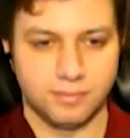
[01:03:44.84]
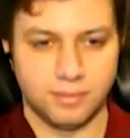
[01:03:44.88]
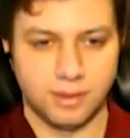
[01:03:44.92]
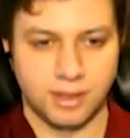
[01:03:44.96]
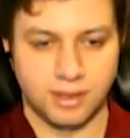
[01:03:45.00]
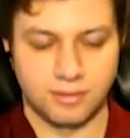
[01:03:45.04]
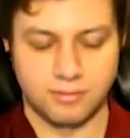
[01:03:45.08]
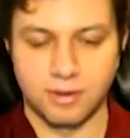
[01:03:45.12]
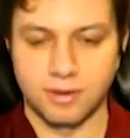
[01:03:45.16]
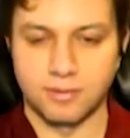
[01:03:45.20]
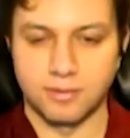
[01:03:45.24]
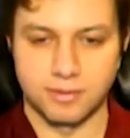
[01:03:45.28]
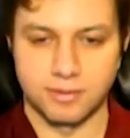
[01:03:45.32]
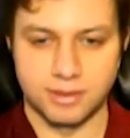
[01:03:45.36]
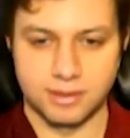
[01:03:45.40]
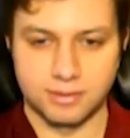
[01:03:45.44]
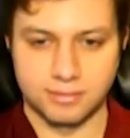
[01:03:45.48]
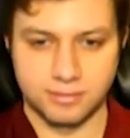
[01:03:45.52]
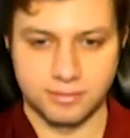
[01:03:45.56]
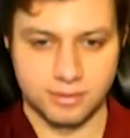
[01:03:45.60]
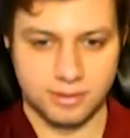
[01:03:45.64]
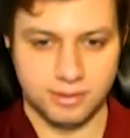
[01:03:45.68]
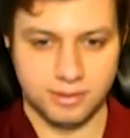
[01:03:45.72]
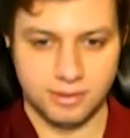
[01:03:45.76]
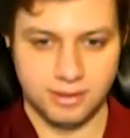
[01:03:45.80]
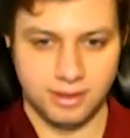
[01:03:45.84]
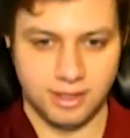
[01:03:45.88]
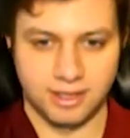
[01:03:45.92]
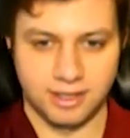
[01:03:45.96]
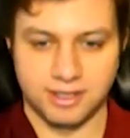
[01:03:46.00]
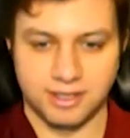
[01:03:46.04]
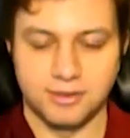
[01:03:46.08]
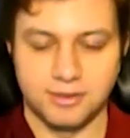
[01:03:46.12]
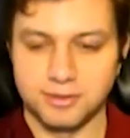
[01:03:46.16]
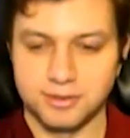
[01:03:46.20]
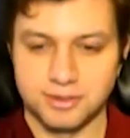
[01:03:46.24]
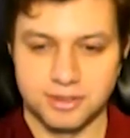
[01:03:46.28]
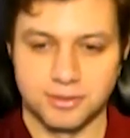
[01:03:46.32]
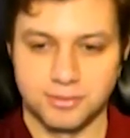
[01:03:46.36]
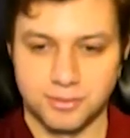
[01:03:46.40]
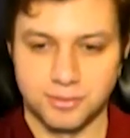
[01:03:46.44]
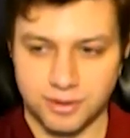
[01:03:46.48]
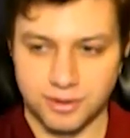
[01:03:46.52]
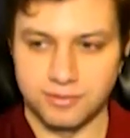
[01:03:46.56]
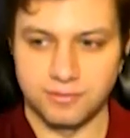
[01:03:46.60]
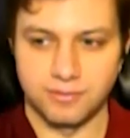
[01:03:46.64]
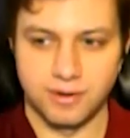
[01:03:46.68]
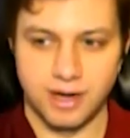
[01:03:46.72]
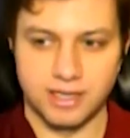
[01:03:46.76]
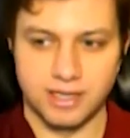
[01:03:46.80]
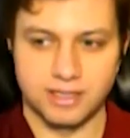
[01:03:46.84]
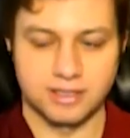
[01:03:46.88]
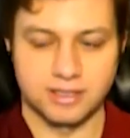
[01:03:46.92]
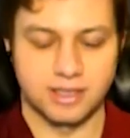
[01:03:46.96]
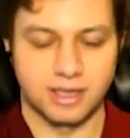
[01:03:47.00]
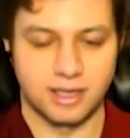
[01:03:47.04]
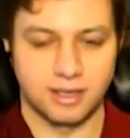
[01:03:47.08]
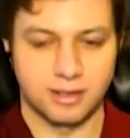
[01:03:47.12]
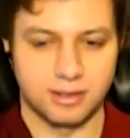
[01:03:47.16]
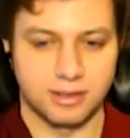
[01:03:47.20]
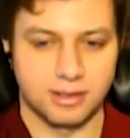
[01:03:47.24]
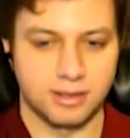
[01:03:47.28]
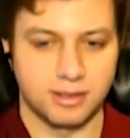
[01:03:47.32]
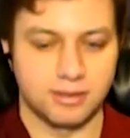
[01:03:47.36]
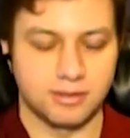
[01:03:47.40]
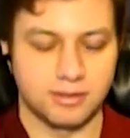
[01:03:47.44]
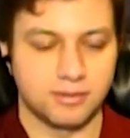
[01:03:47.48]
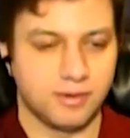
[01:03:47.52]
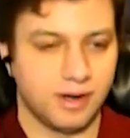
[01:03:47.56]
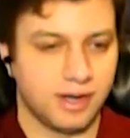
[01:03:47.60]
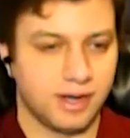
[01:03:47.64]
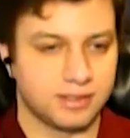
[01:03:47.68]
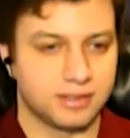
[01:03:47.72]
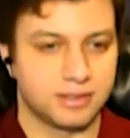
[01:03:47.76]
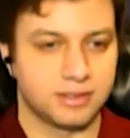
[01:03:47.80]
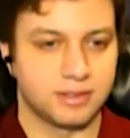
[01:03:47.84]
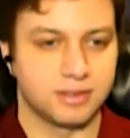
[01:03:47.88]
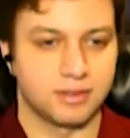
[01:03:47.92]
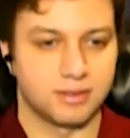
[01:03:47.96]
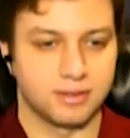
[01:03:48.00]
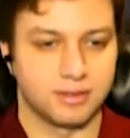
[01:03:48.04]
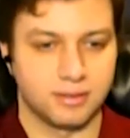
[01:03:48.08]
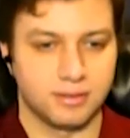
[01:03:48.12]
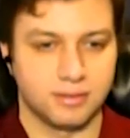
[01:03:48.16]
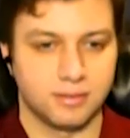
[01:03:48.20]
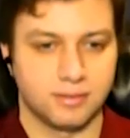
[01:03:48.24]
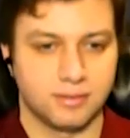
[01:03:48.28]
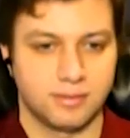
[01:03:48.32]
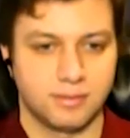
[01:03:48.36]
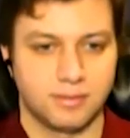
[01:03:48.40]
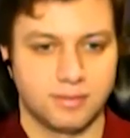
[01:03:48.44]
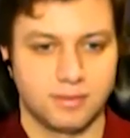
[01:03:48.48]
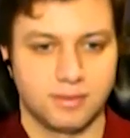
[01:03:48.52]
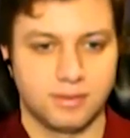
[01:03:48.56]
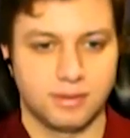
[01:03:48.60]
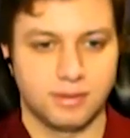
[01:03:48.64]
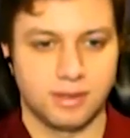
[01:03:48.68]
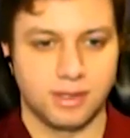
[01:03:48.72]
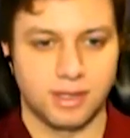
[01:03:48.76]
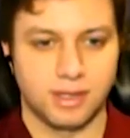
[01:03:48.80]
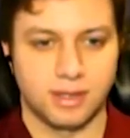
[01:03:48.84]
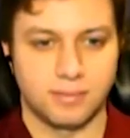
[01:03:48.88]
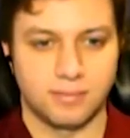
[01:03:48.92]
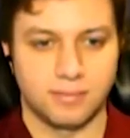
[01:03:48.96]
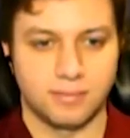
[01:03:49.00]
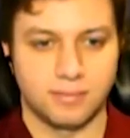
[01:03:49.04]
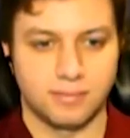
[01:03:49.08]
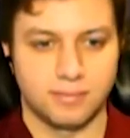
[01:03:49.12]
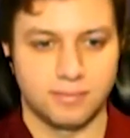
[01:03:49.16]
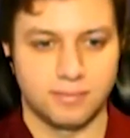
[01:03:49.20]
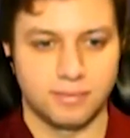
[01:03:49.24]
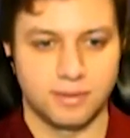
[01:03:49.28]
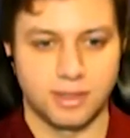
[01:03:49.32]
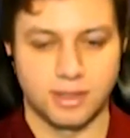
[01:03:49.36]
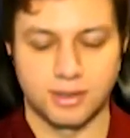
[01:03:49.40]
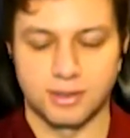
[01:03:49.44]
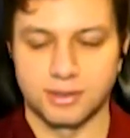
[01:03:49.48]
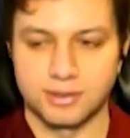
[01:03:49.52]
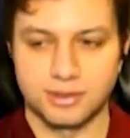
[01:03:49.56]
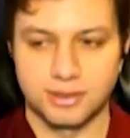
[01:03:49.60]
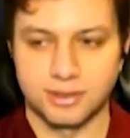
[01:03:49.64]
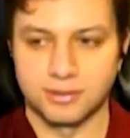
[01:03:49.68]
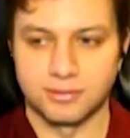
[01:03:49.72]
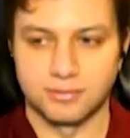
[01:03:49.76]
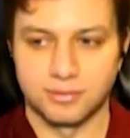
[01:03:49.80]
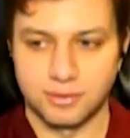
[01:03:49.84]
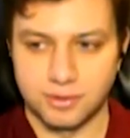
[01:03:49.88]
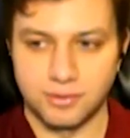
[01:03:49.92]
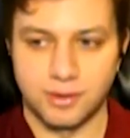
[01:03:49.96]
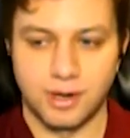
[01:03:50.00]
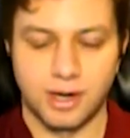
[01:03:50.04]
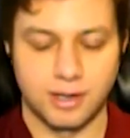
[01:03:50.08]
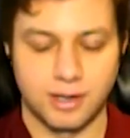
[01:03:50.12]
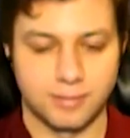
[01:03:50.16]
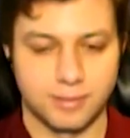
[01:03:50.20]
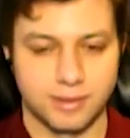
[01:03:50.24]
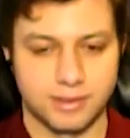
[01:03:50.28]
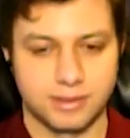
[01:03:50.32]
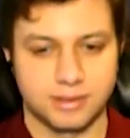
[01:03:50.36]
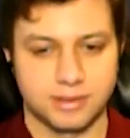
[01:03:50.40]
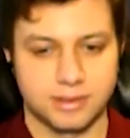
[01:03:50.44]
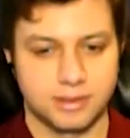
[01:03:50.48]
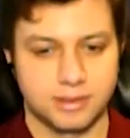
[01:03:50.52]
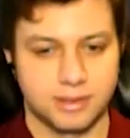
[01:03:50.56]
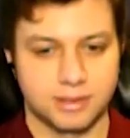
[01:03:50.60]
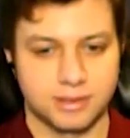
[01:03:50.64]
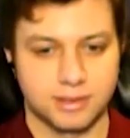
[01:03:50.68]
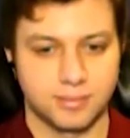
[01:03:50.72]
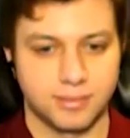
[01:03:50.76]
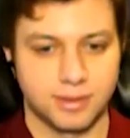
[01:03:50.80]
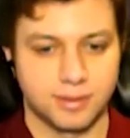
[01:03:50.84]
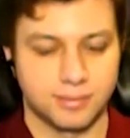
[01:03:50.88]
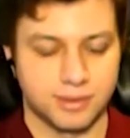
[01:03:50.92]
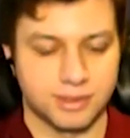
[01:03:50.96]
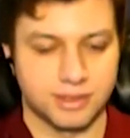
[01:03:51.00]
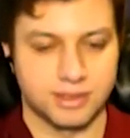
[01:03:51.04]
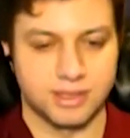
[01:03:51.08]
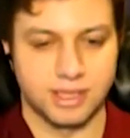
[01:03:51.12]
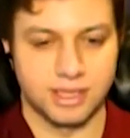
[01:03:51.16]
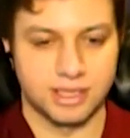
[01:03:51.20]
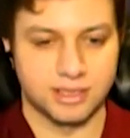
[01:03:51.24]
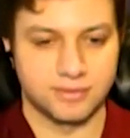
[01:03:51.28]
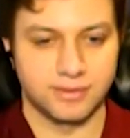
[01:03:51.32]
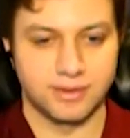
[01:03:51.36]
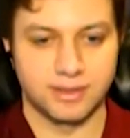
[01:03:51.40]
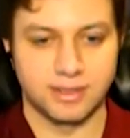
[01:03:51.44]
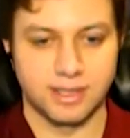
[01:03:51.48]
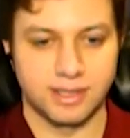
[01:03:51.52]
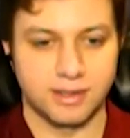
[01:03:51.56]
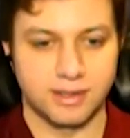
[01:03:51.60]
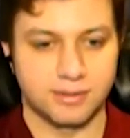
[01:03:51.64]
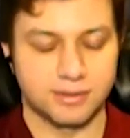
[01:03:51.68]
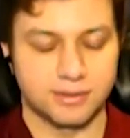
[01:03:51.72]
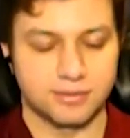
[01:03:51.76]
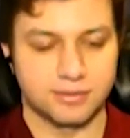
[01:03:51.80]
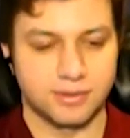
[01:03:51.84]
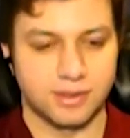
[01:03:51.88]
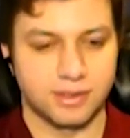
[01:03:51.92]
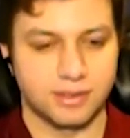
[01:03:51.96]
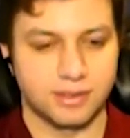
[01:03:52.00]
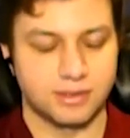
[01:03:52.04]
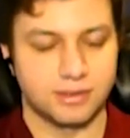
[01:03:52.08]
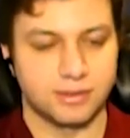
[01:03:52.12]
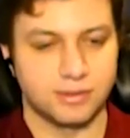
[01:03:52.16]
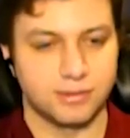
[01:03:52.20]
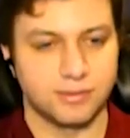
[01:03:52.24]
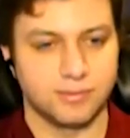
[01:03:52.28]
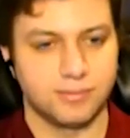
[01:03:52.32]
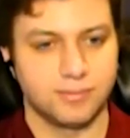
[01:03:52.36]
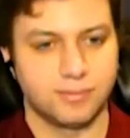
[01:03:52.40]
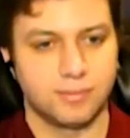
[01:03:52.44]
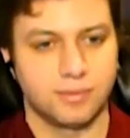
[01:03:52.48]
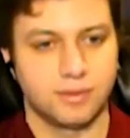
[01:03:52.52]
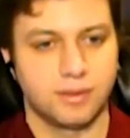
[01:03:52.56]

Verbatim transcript: like when we like use the word rationality or rational, um, there are certain requirements that something must satisfy to count as rational.